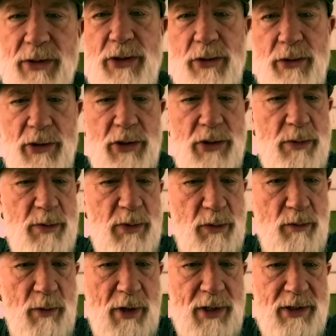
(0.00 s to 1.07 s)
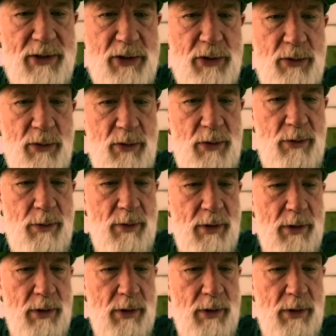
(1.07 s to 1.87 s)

too, you run into